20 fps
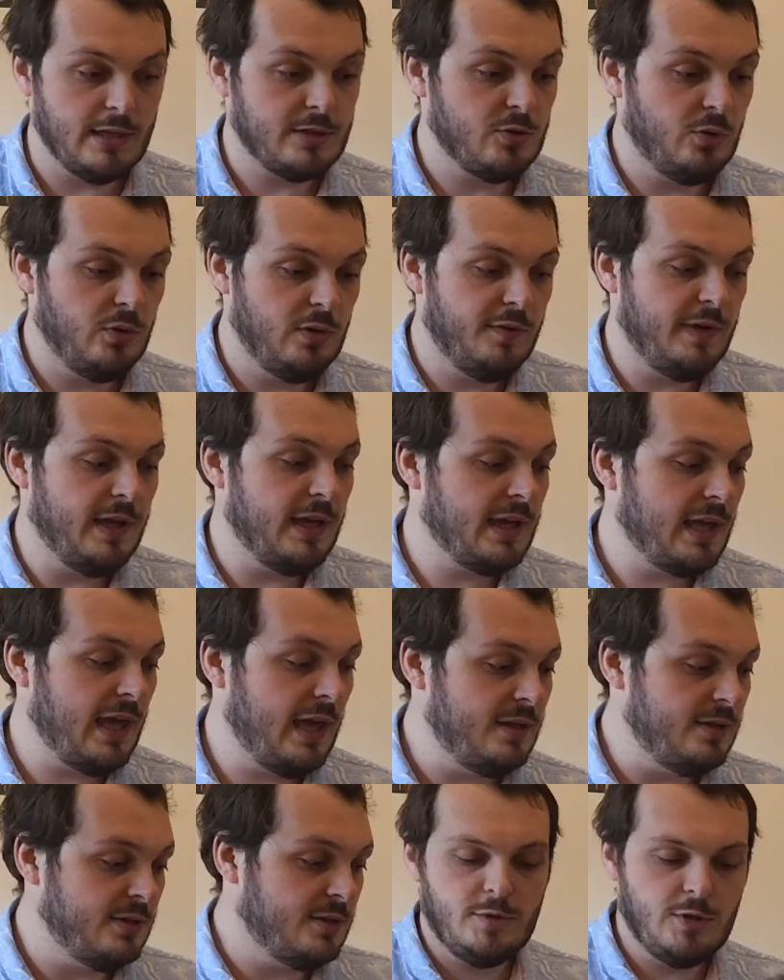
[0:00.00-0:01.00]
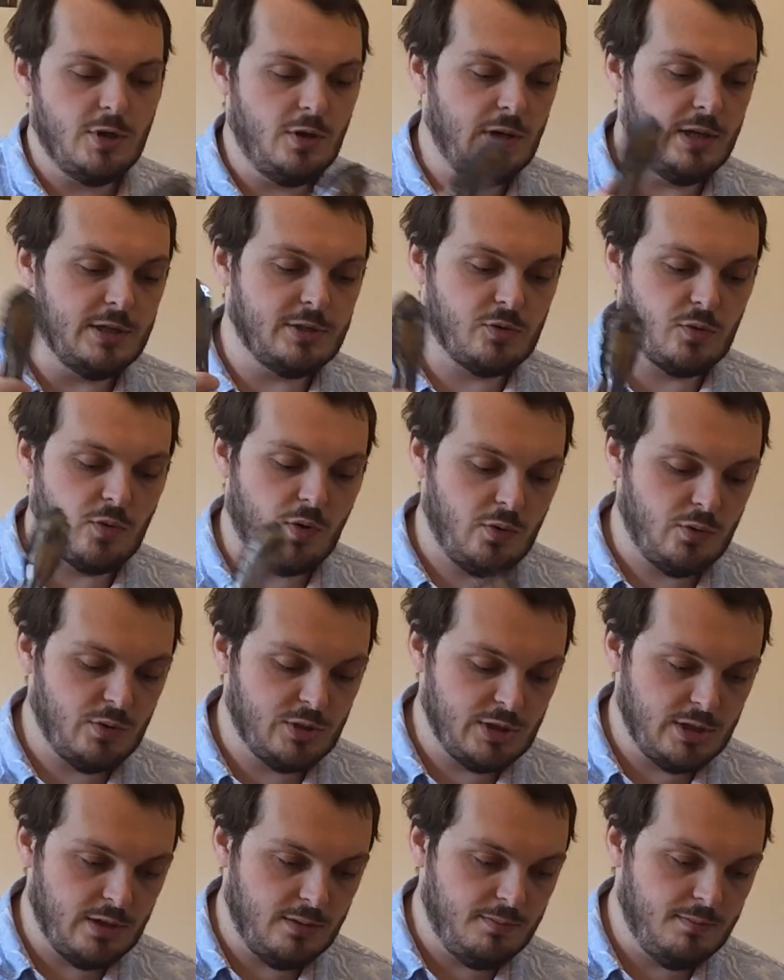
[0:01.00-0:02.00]
that's all of it again. So let's throw
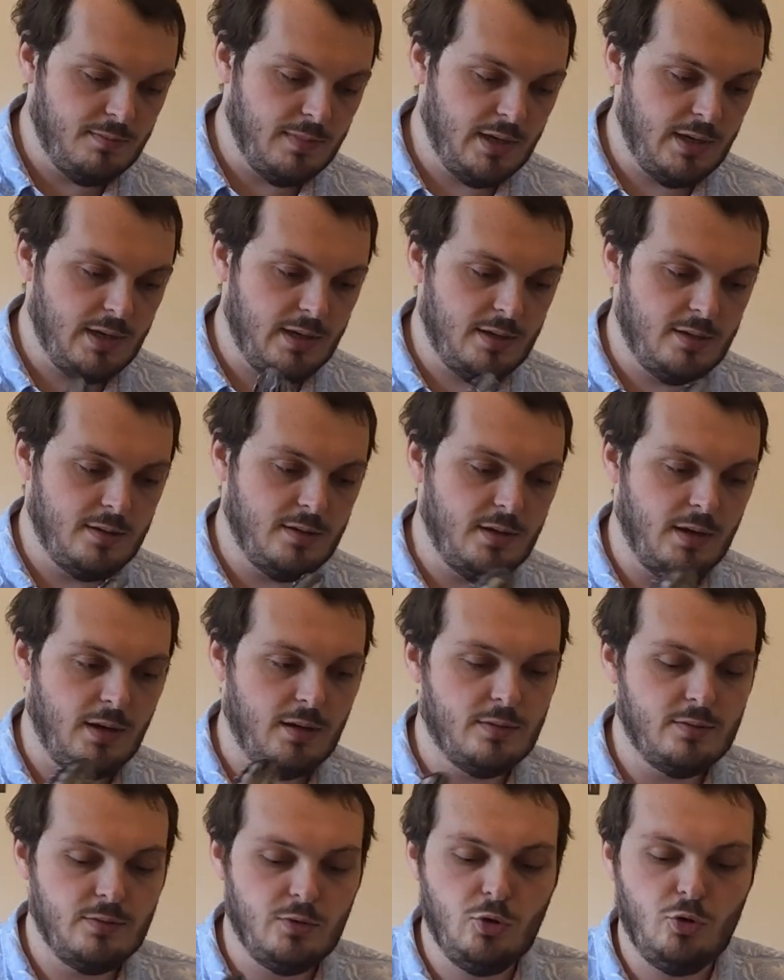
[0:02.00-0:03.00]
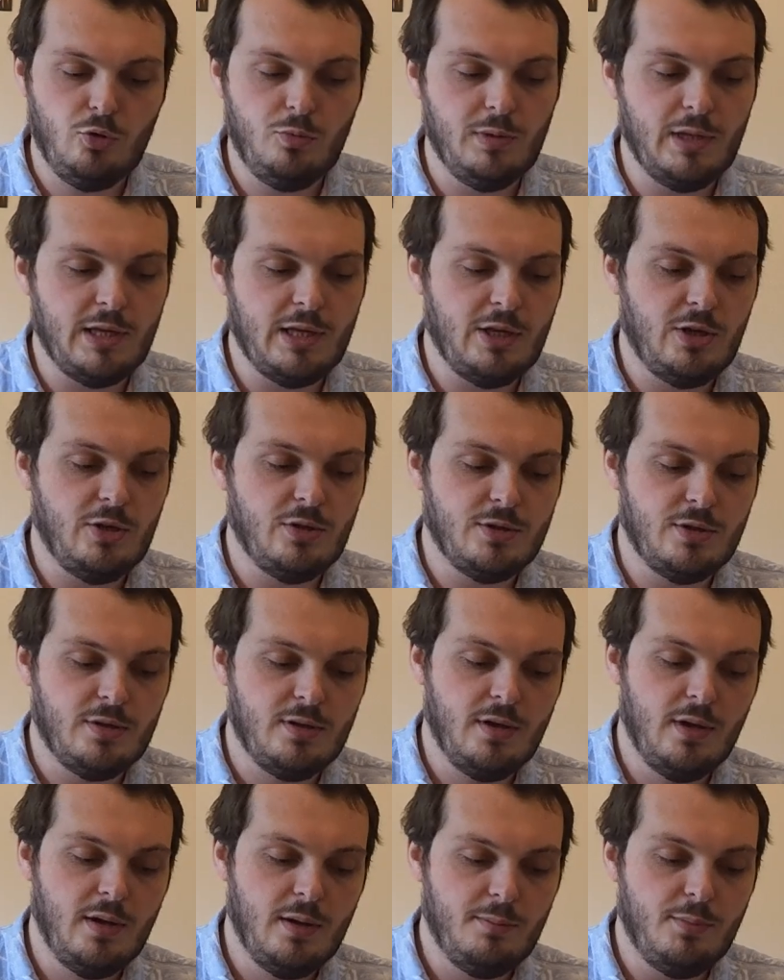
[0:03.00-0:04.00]
some, normally you'd
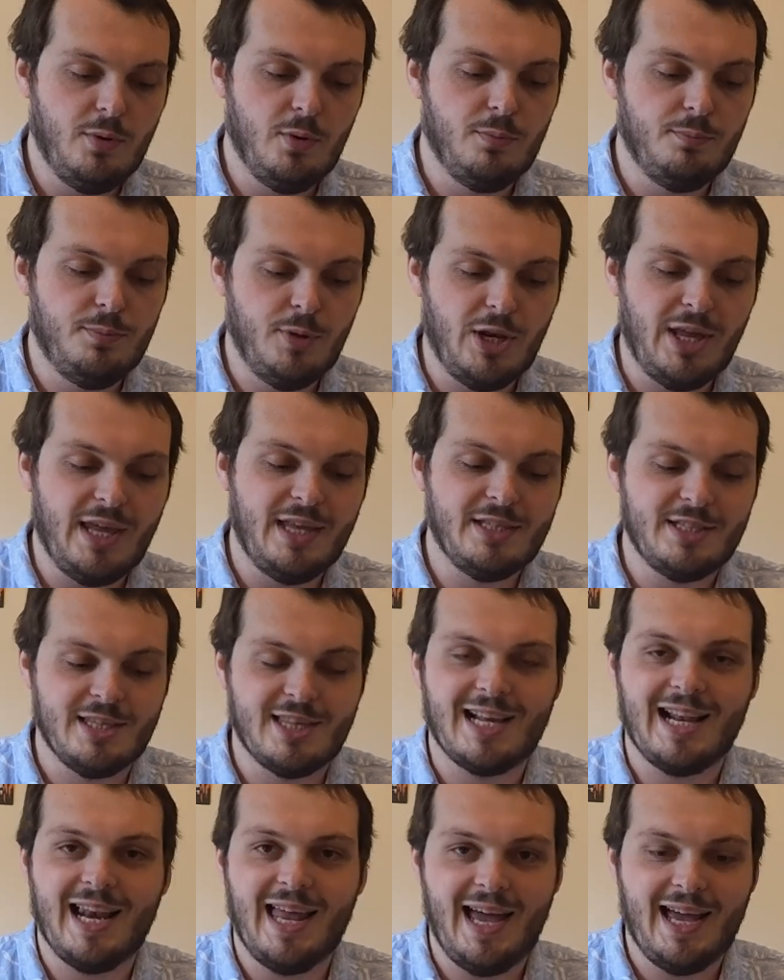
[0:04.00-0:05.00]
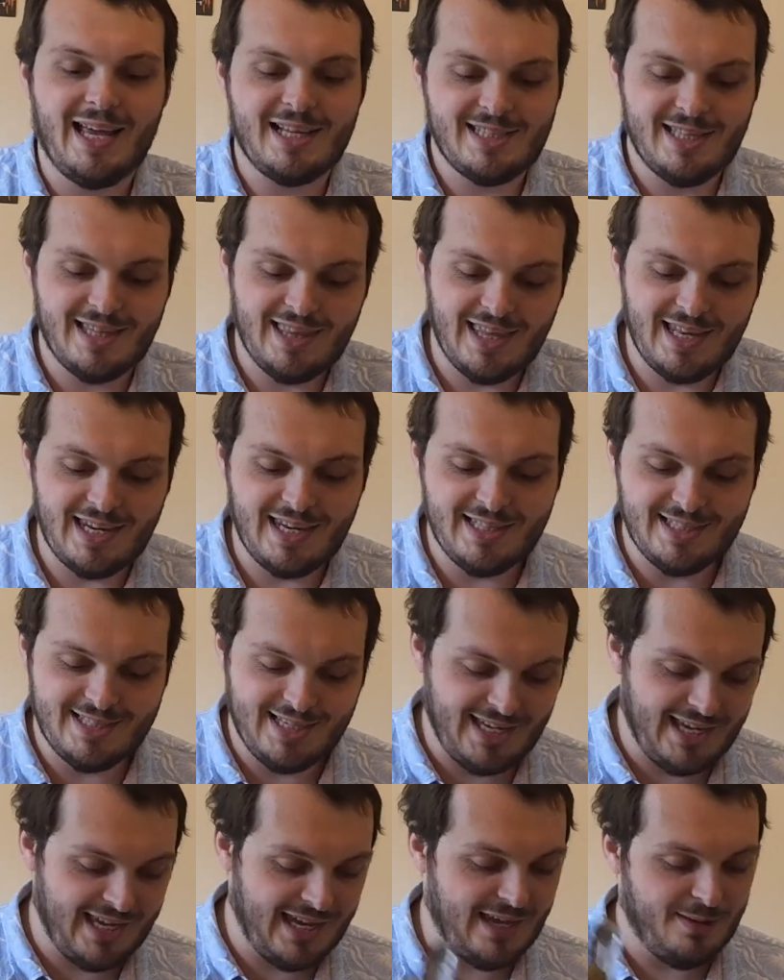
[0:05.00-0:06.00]
put it into the glass and then
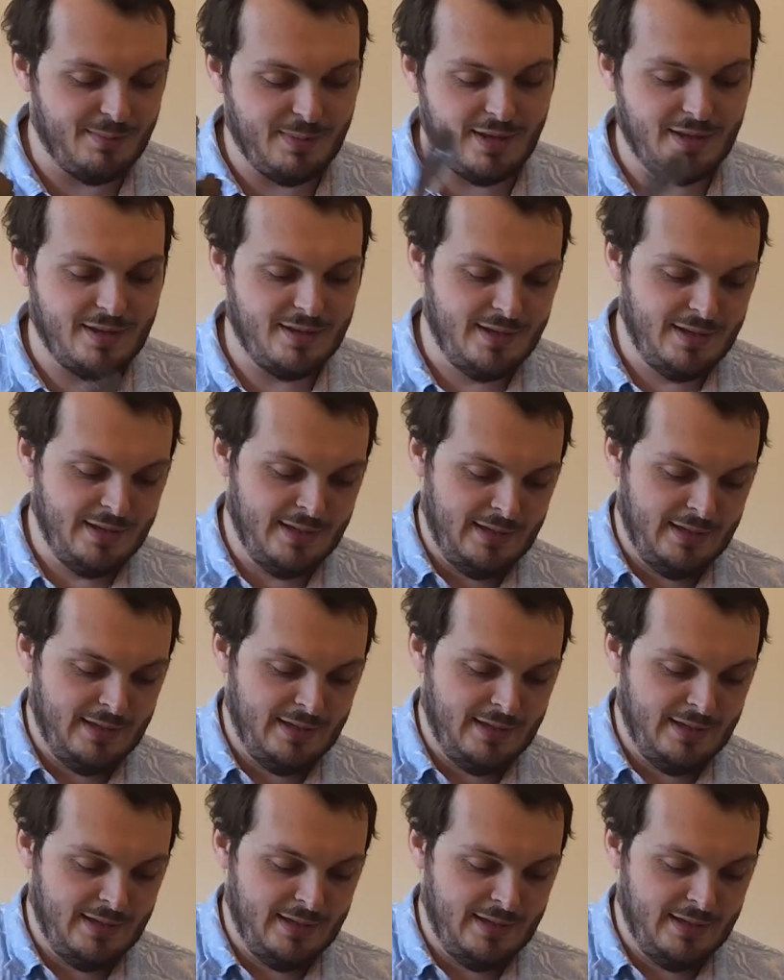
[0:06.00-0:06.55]
into here, but